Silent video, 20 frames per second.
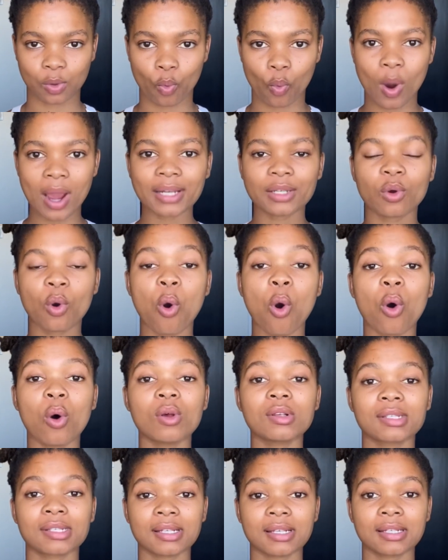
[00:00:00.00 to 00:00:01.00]
What
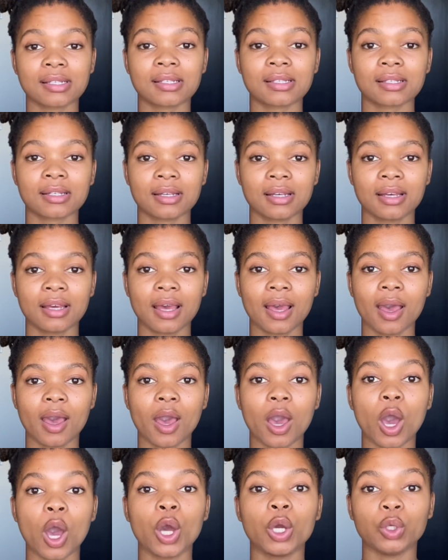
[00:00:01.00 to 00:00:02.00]
causes
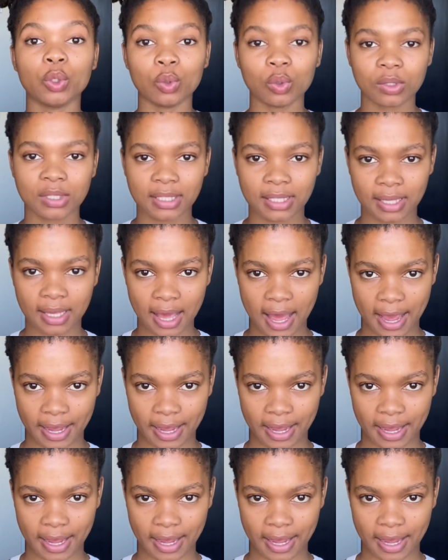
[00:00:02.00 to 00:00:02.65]
a UTI?